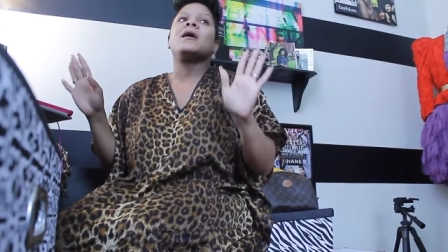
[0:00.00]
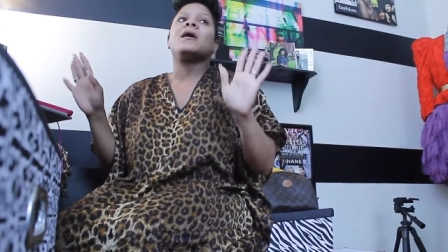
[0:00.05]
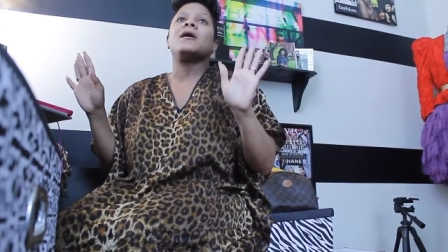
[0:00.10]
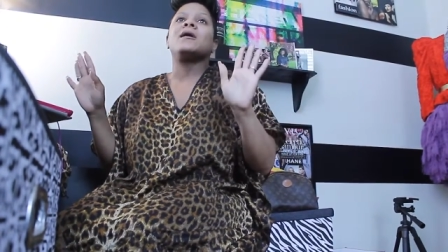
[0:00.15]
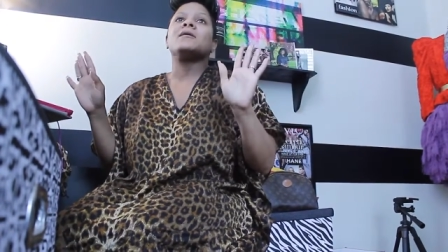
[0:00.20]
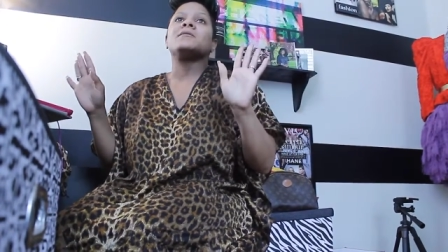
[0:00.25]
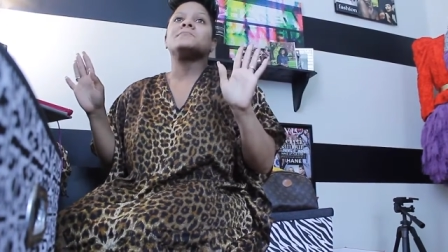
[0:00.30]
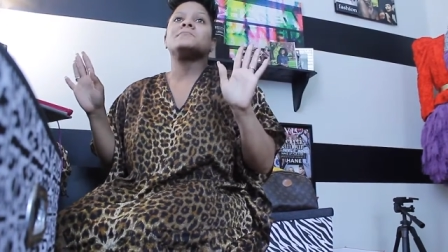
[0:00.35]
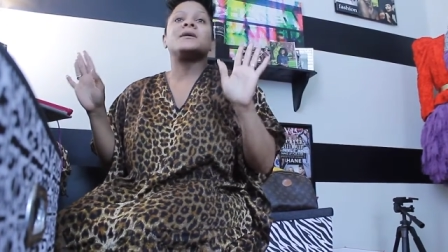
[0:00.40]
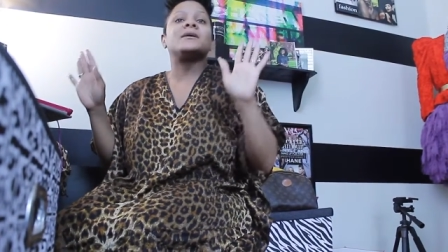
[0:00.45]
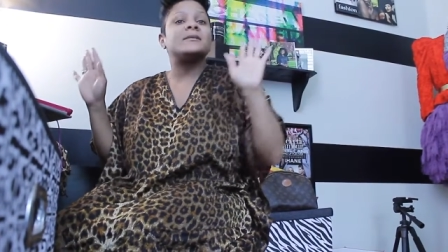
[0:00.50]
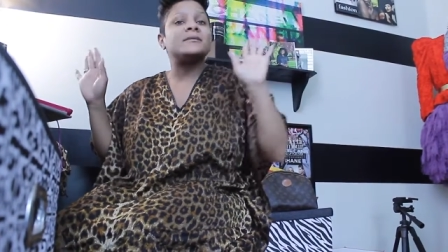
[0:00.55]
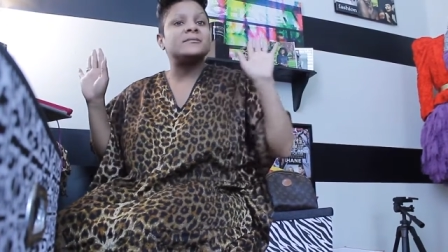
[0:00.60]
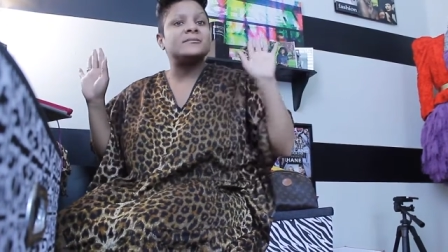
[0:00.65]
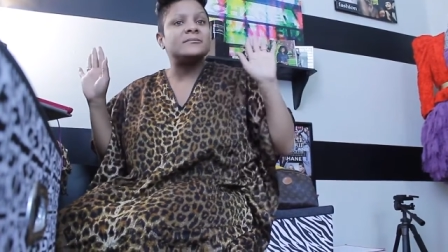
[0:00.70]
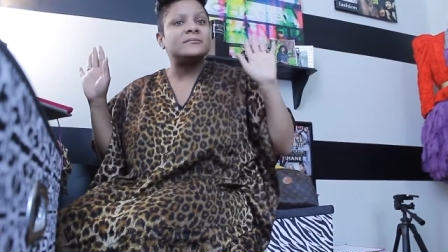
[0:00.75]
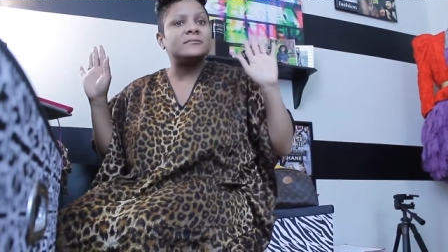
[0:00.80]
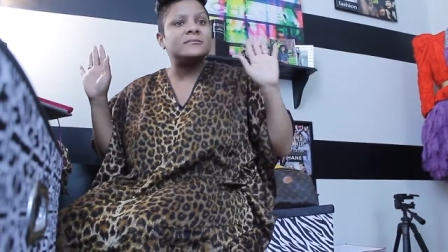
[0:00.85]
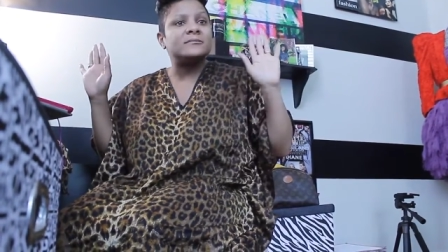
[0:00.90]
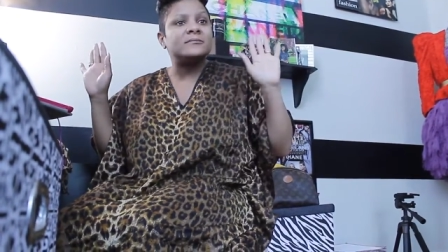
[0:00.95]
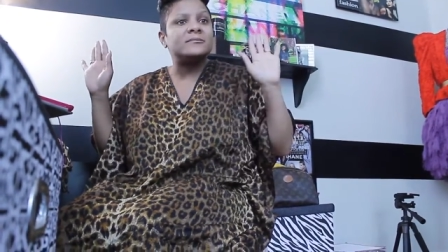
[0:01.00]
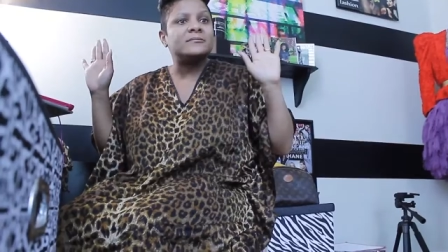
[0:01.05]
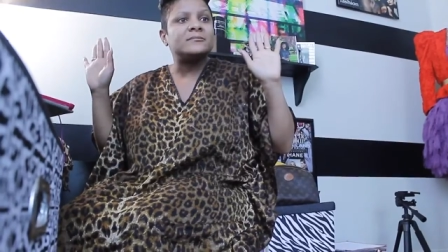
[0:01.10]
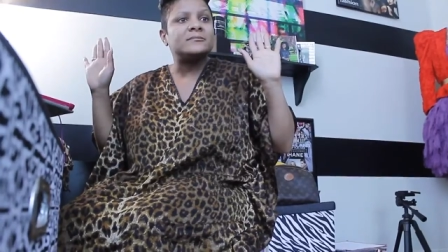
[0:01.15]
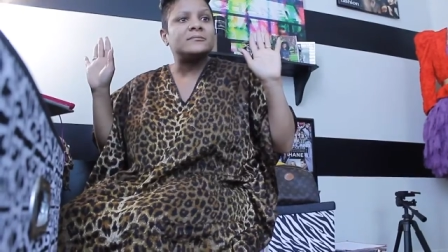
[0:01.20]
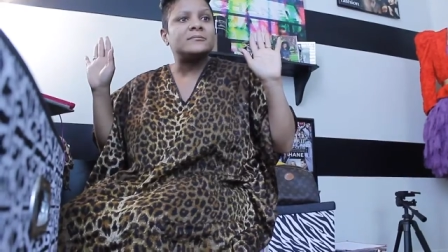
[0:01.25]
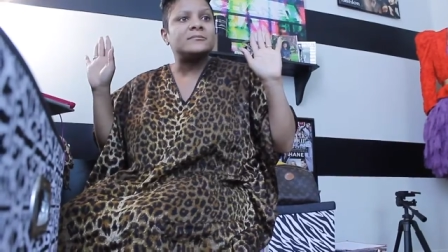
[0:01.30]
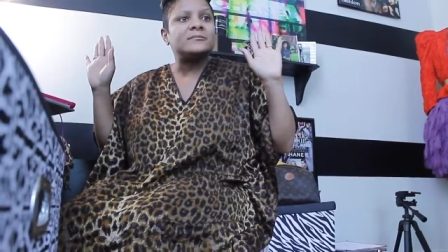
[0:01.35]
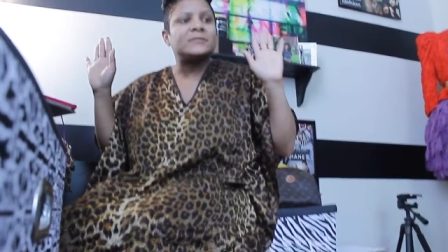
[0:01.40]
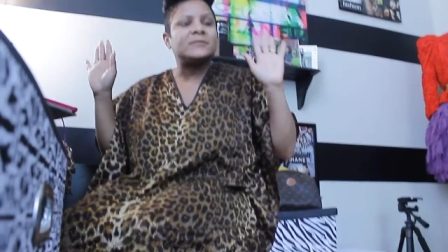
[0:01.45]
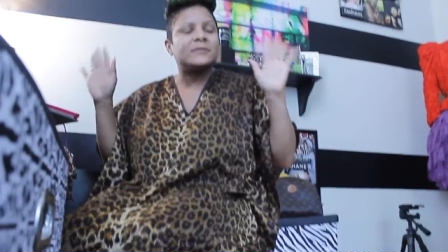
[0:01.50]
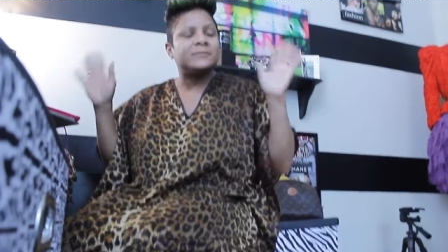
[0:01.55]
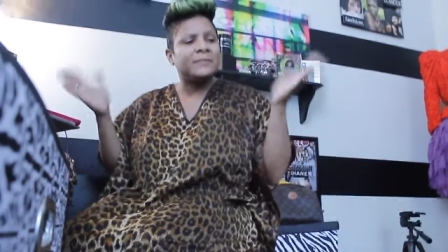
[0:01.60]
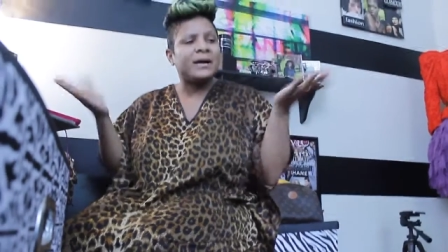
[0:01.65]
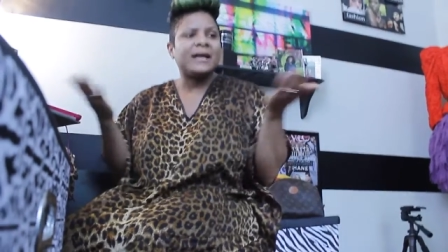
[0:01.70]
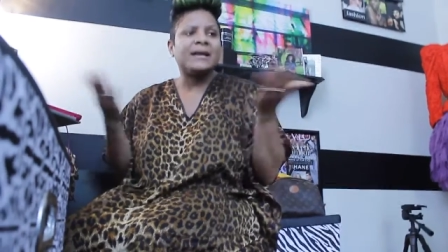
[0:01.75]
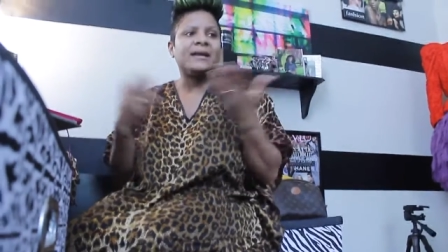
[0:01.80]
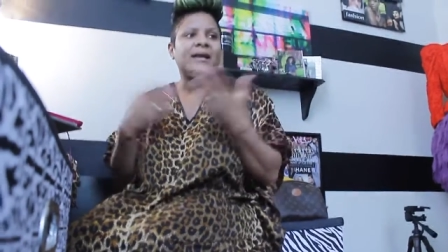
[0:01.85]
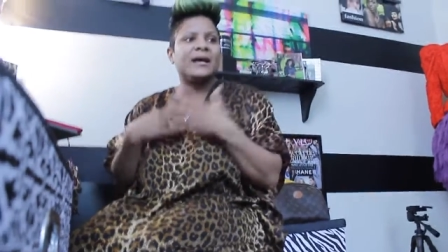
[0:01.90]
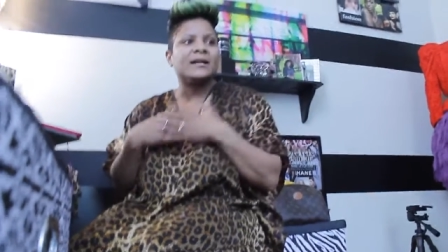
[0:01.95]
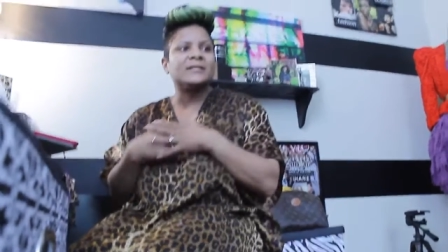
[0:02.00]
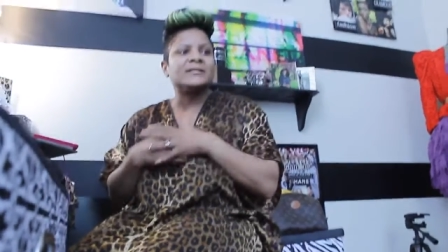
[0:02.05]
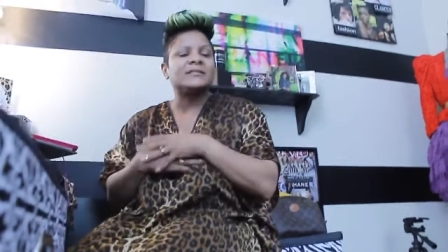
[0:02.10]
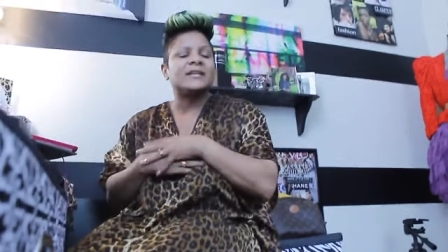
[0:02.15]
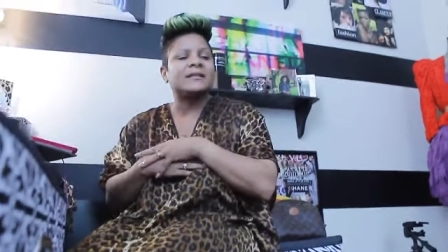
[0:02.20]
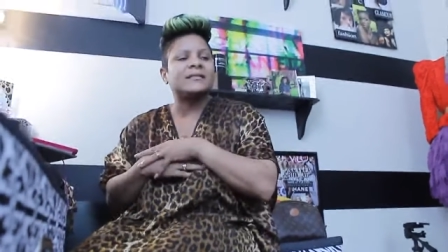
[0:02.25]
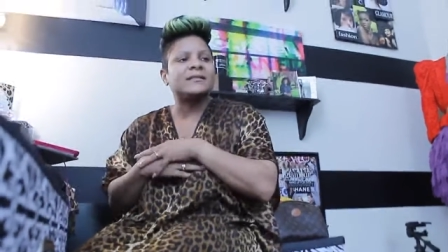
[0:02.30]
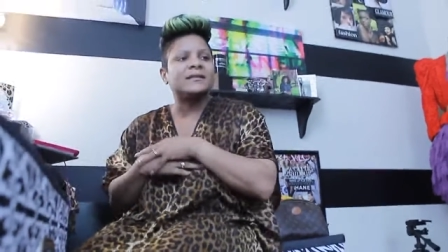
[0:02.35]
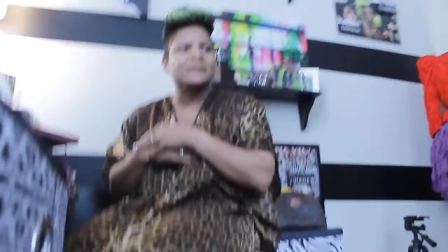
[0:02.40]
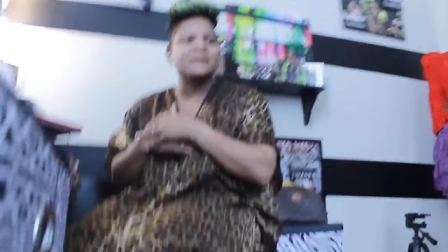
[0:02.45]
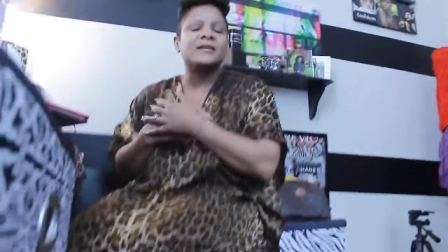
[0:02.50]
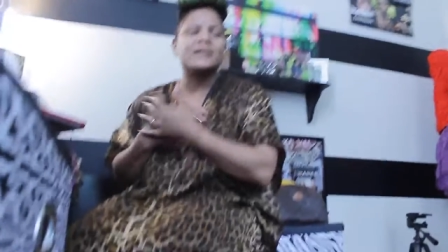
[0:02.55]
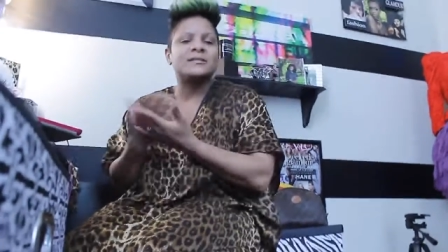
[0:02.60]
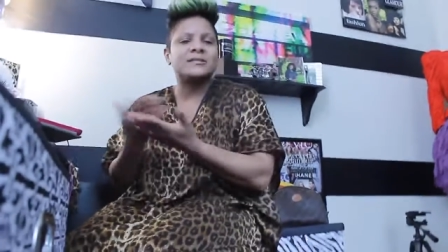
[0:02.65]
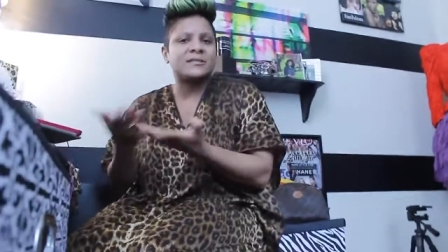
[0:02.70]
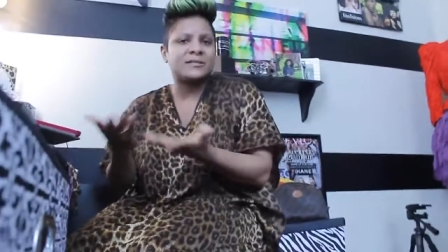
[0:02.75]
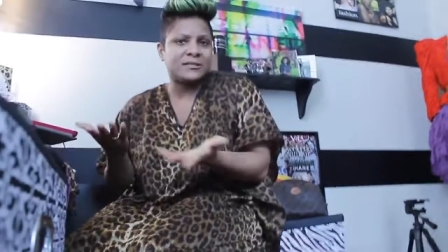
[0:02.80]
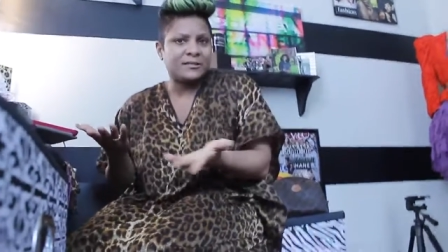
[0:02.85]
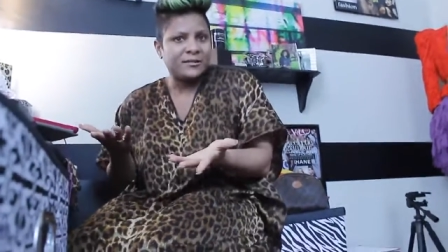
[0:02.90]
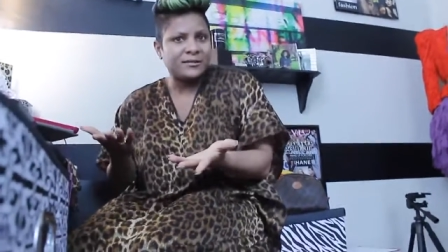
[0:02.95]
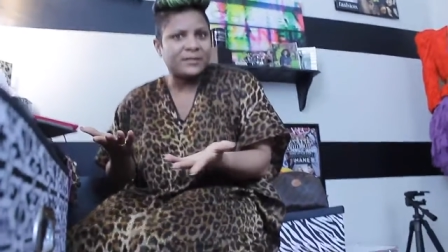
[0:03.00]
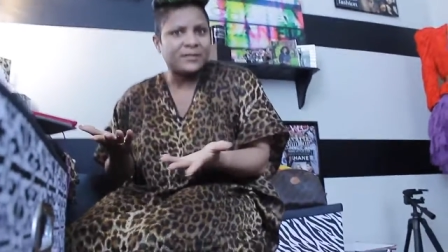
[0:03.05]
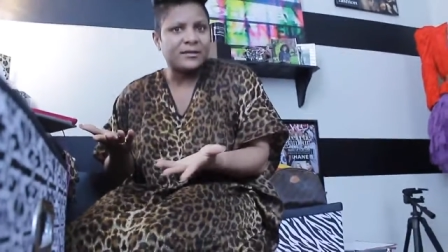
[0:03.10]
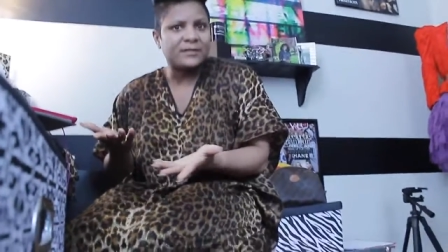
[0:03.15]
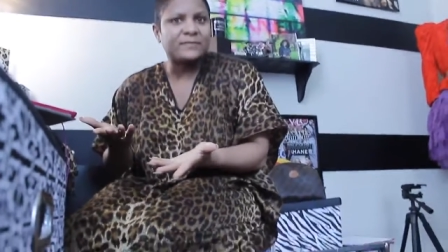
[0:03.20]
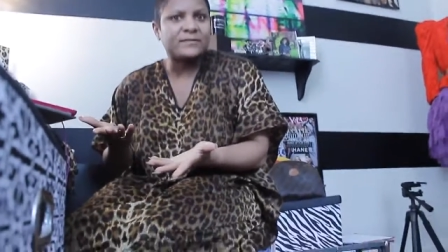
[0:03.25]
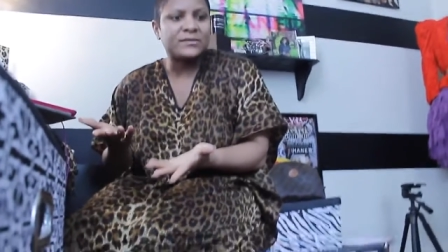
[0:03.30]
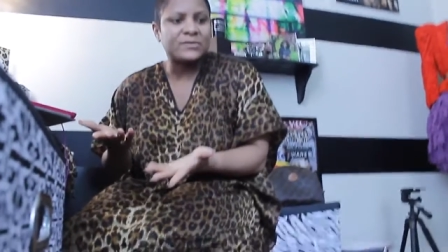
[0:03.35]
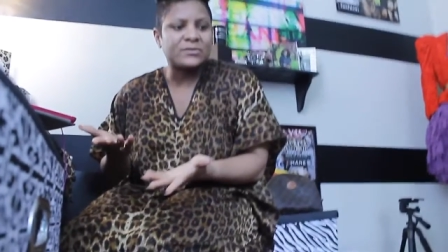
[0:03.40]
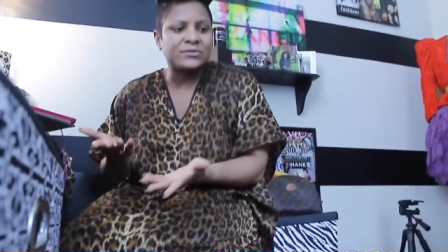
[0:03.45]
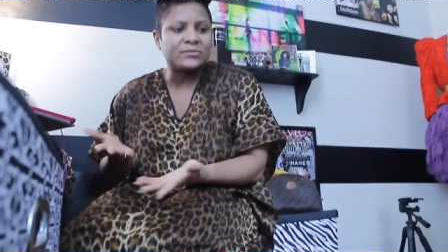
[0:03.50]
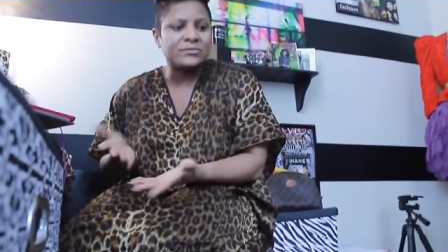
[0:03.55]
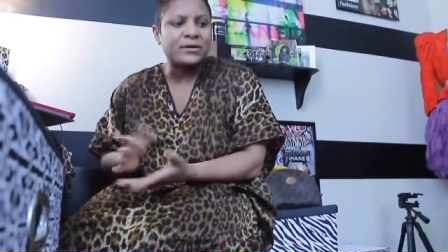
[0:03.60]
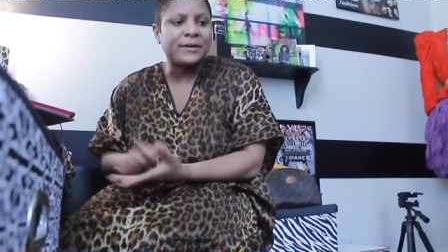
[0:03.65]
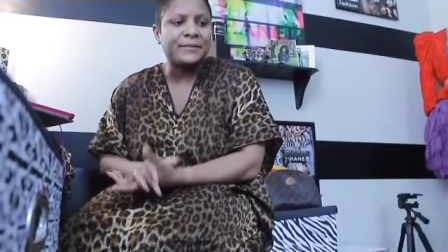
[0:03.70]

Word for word: Um, and to my knowledge, I think they still love school.